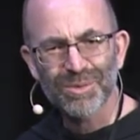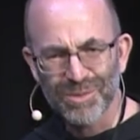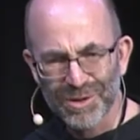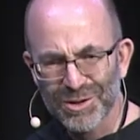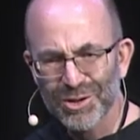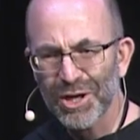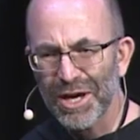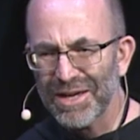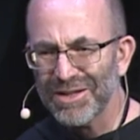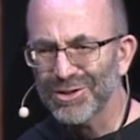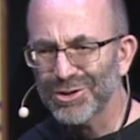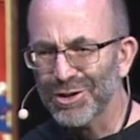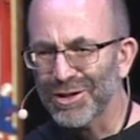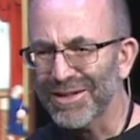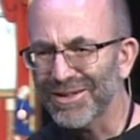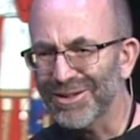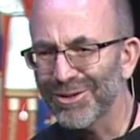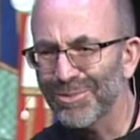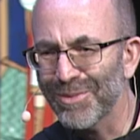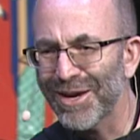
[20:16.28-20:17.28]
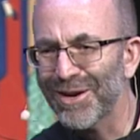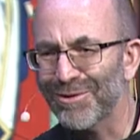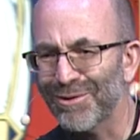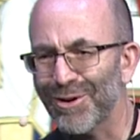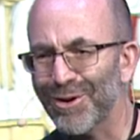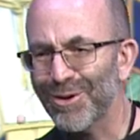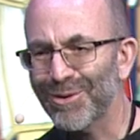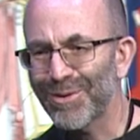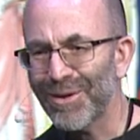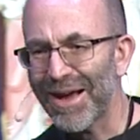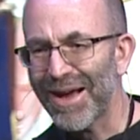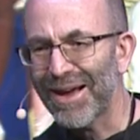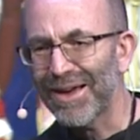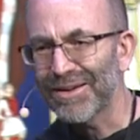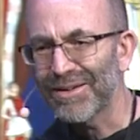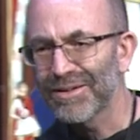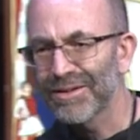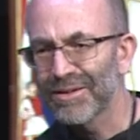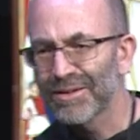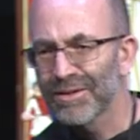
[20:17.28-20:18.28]
to be changing. You may have heard that.
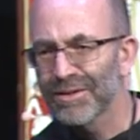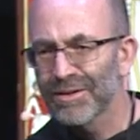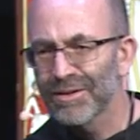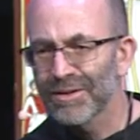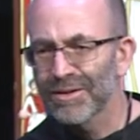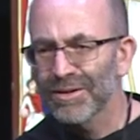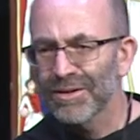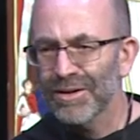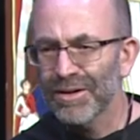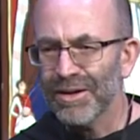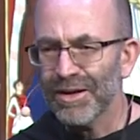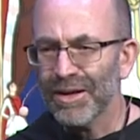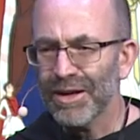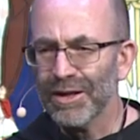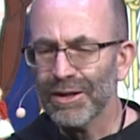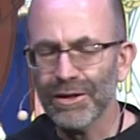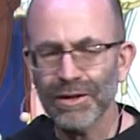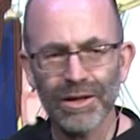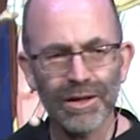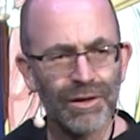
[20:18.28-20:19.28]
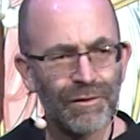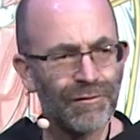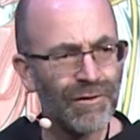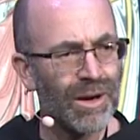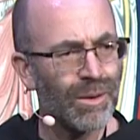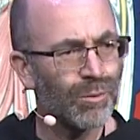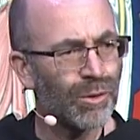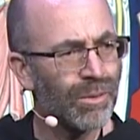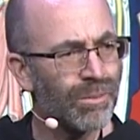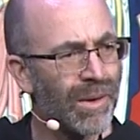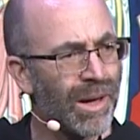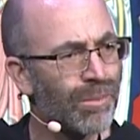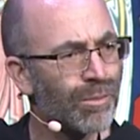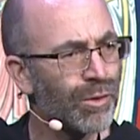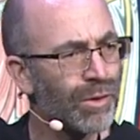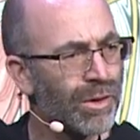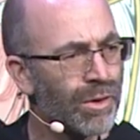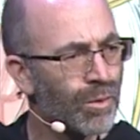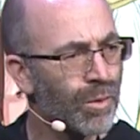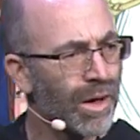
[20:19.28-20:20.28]
And if I'm
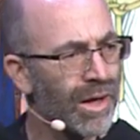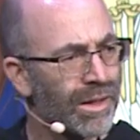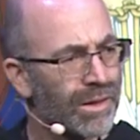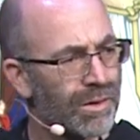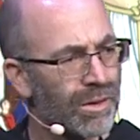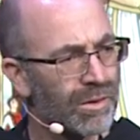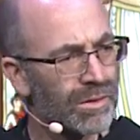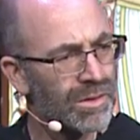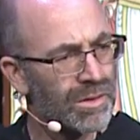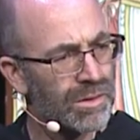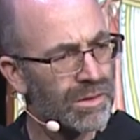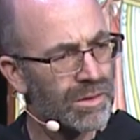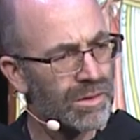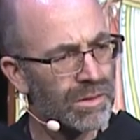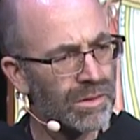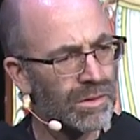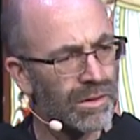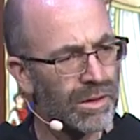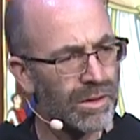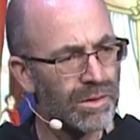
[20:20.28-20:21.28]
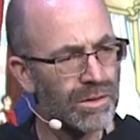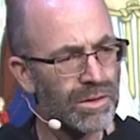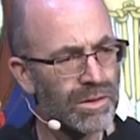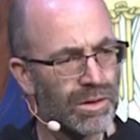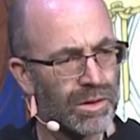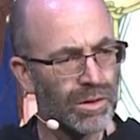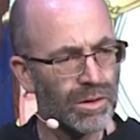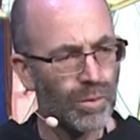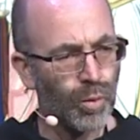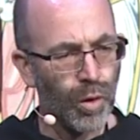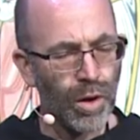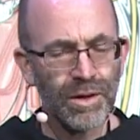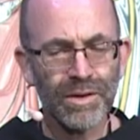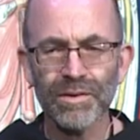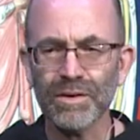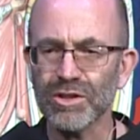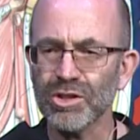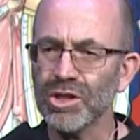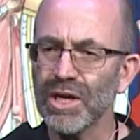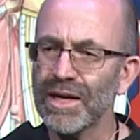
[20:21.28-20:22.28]
remembering right, there's one of
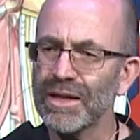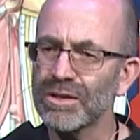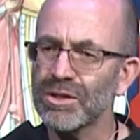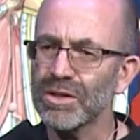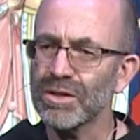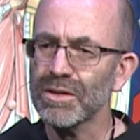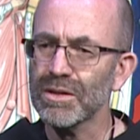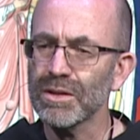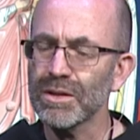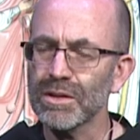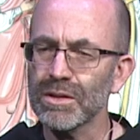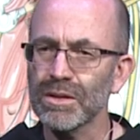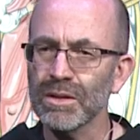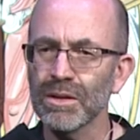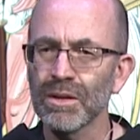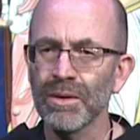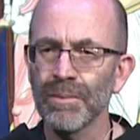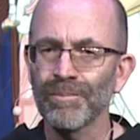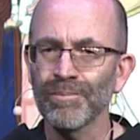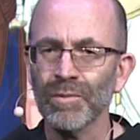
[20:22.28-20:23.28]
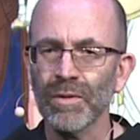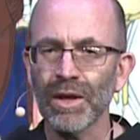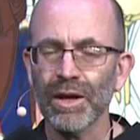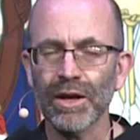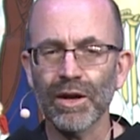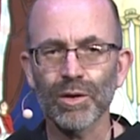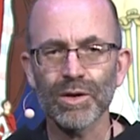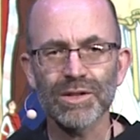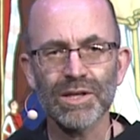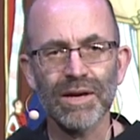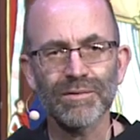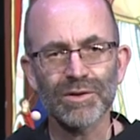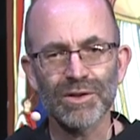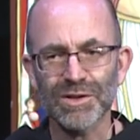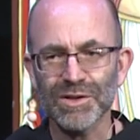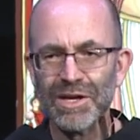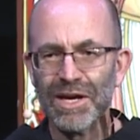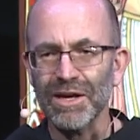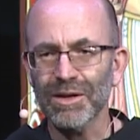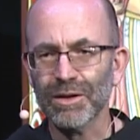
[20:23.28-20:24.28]
the changes is, and I always have to
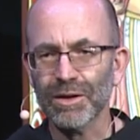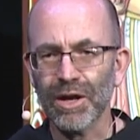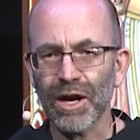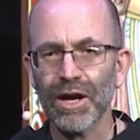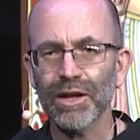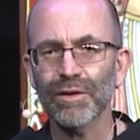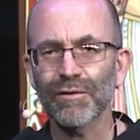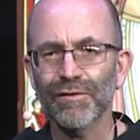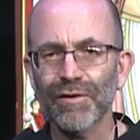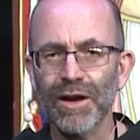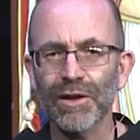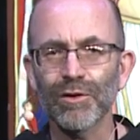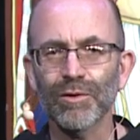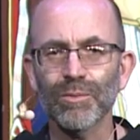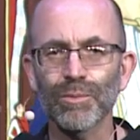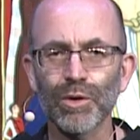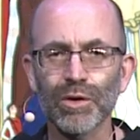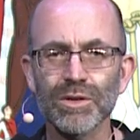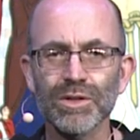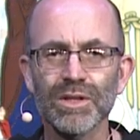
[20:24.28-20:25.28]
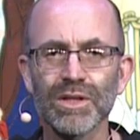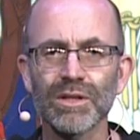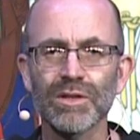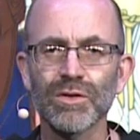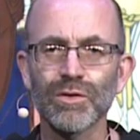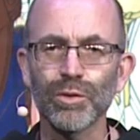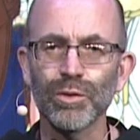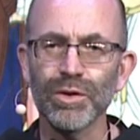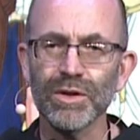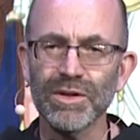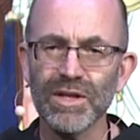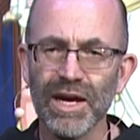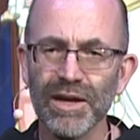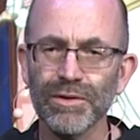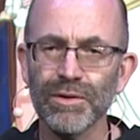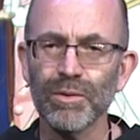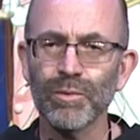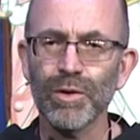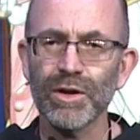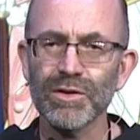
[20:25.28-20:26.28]
say it, God the Father of mercies, through the
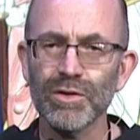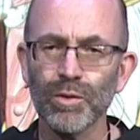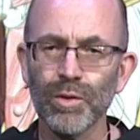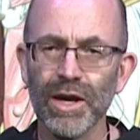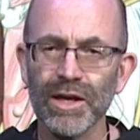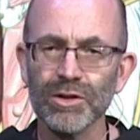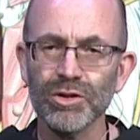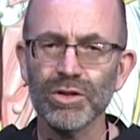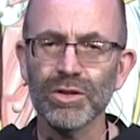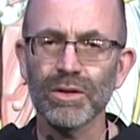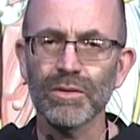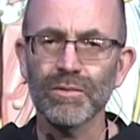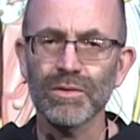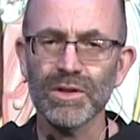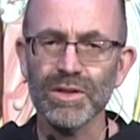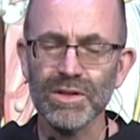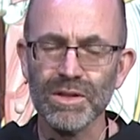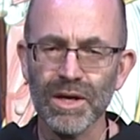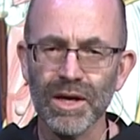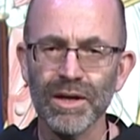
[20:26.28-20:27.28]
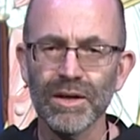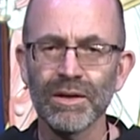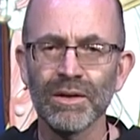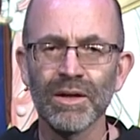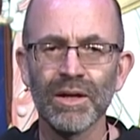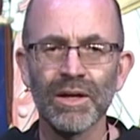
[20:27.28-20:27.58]
death and resurrection of his Son,